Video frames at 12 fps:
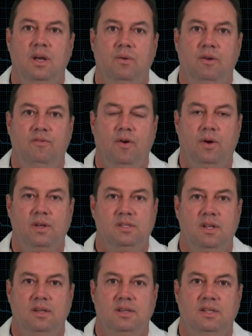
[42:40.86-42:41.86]
We
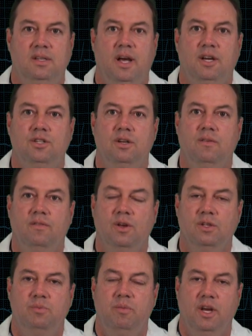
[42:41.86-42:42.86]
focused on detection of
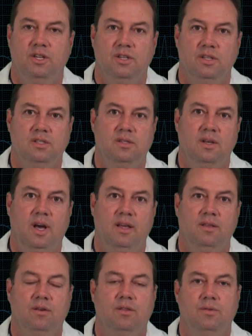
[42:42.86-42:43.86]
those patients
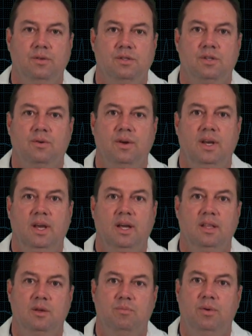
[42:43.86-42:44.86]
either through screening
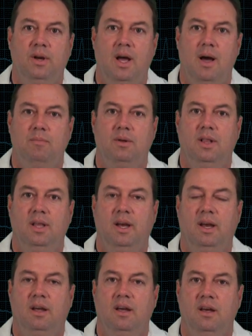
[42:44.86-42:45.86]
in the pre-op
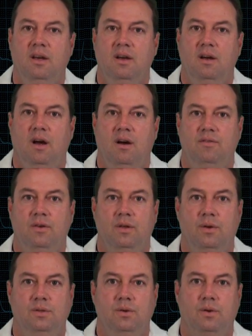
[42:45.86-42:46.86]
clinic uh, for
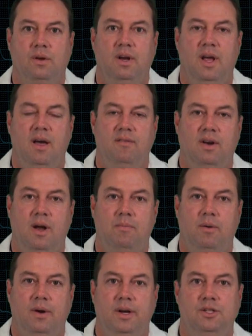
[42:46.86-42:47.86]
those who are going to have an
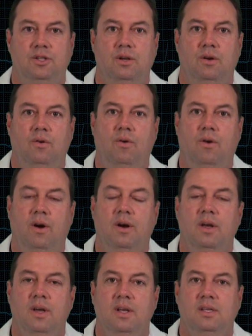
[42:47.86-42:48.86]
operation
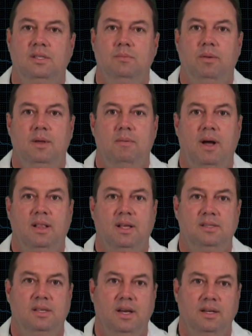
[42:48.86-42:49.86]
or simply by
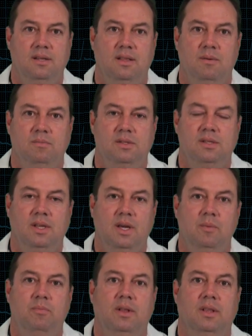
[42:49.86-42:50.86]
listening to them
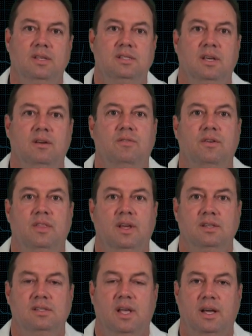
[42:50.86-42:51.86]
sleep and listening for
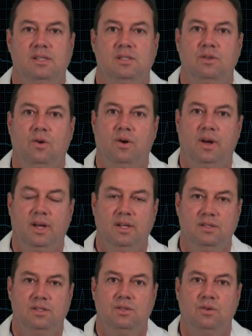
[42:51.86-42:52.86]
things like snoring
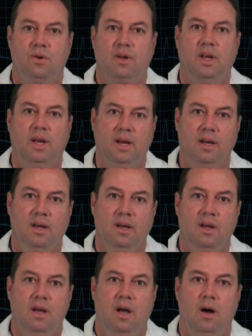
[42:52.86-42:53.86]
and snorking
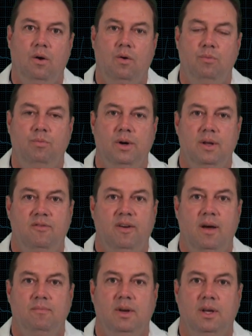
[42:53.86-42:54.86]
uh, or brief
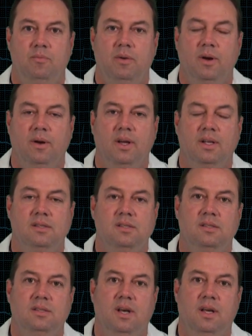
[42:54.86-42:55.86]
apneic
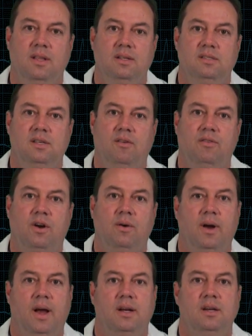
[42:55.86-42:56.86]
periods uh, that
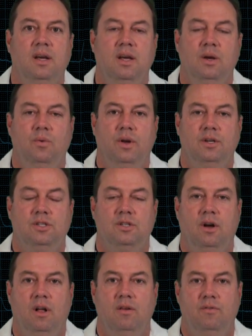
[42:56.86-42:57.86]
self-correct, which
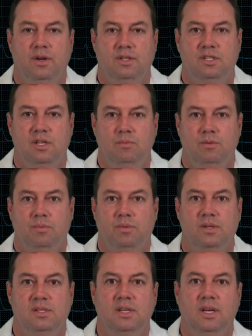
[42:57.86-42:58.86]
all of which seem to
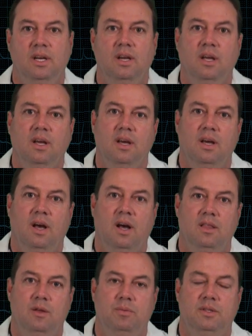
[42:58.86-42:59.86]
precede
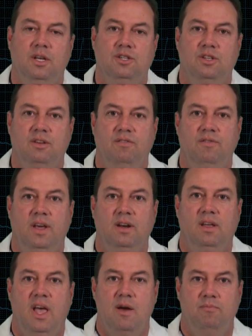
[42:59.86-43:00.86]
uh, the potentially
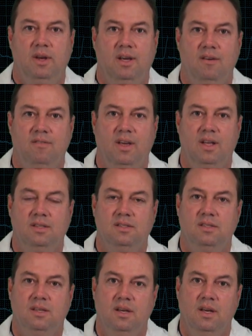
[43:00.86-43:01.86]
fatal apneic
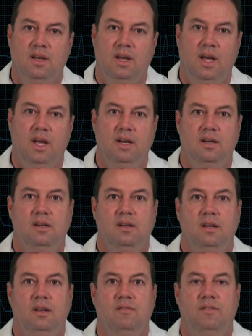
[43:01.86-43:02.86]
events. And
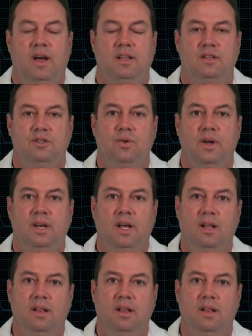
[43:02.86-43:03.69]
in fact, the training